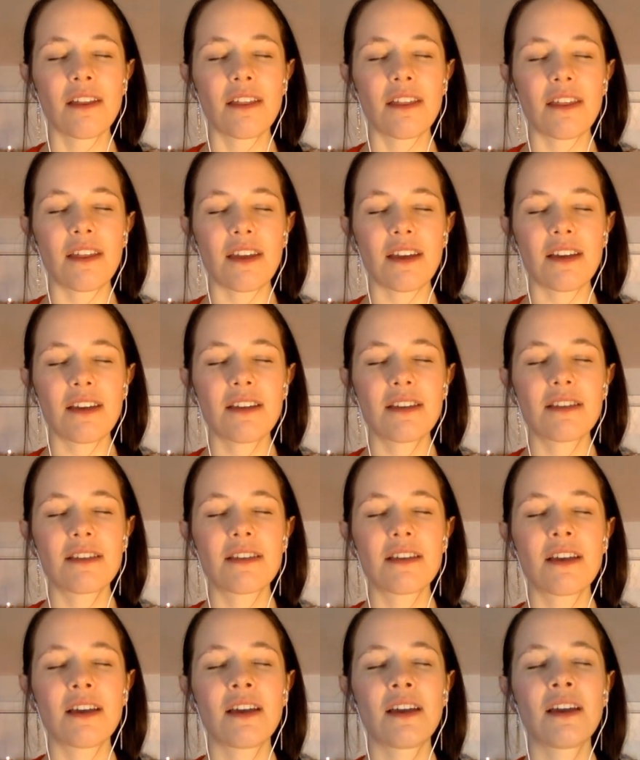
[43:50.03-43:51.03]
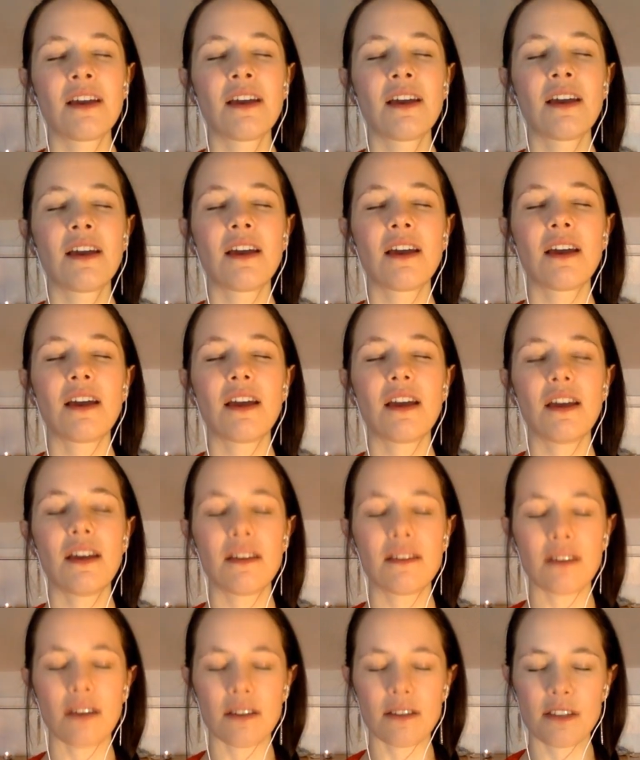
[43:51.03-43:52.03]
This
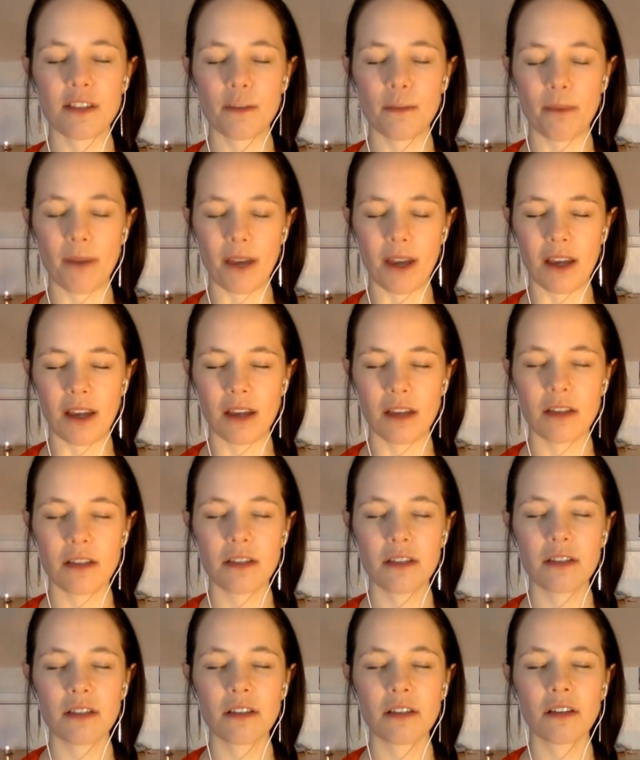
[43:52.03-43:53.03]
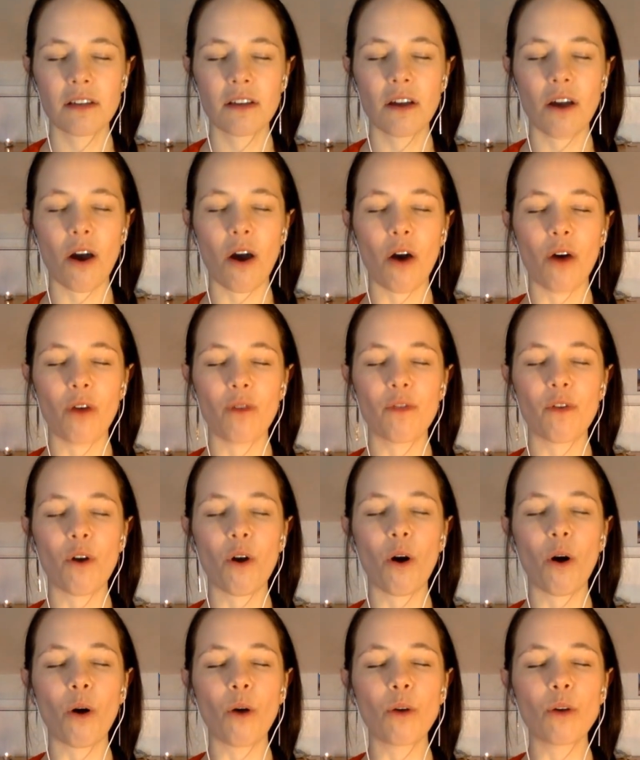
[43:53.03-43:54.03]
is a space of
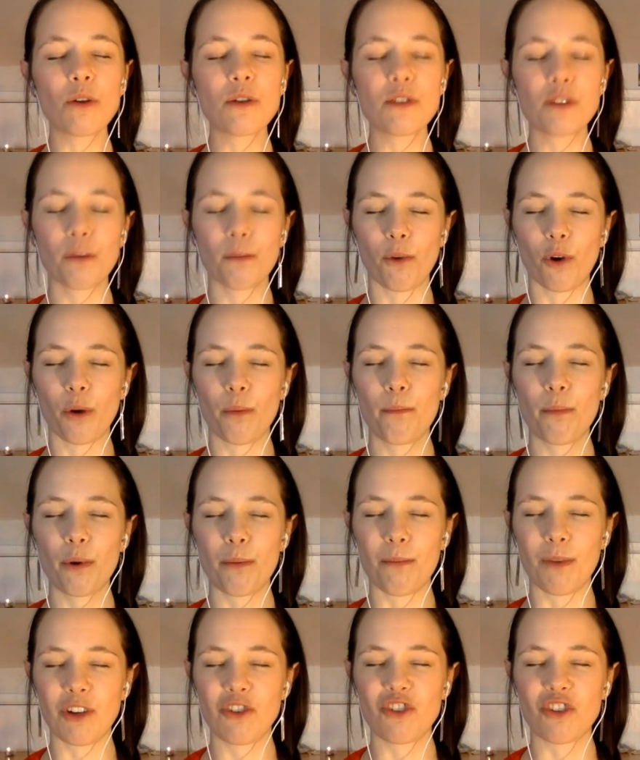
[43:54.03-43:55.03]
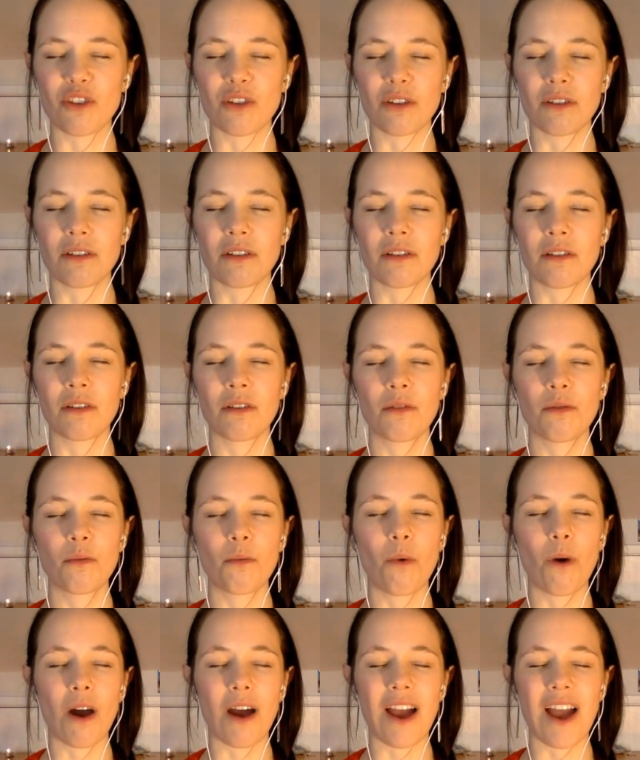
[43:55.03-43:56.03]
ultimate permission,
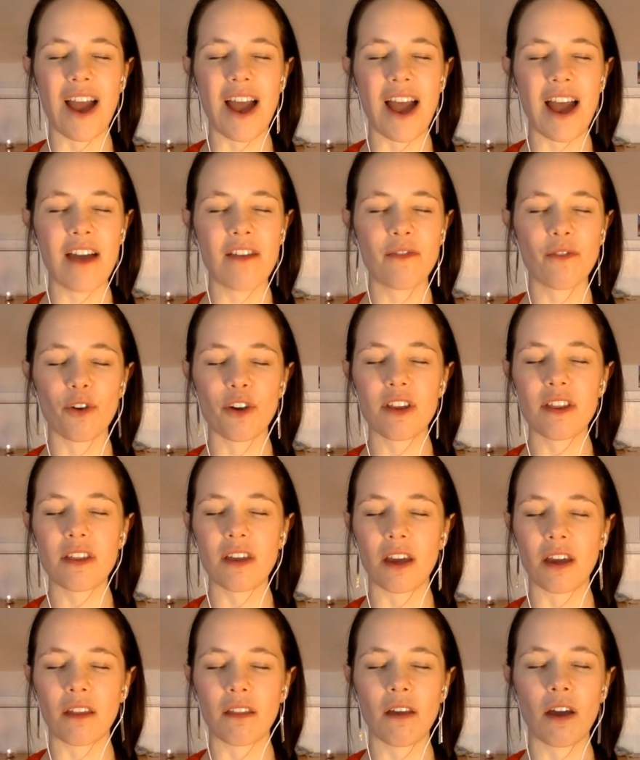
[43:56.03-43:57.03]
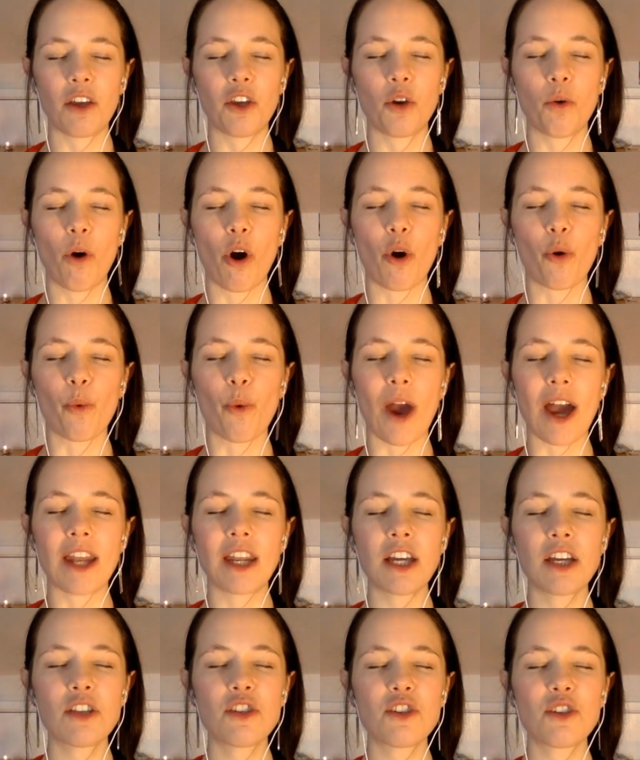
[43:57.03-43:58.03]
where everything that you are
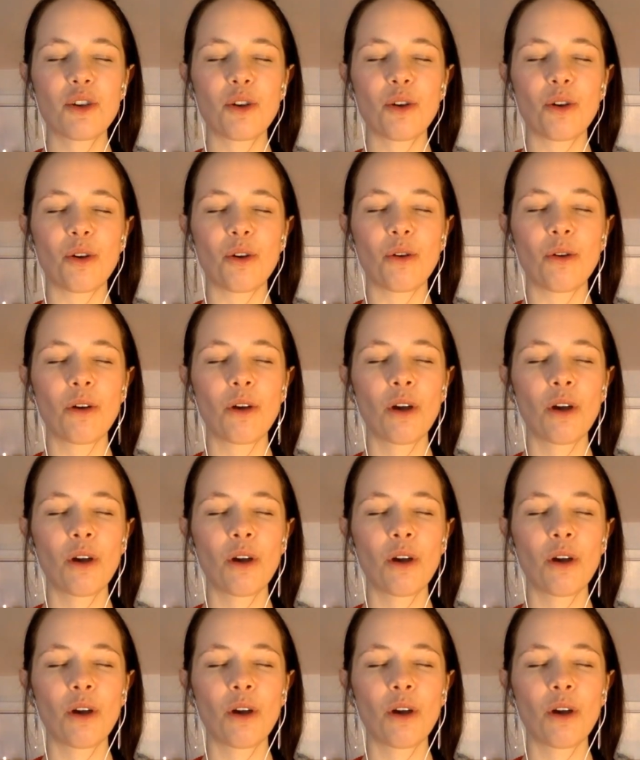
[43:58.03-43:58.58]
ready to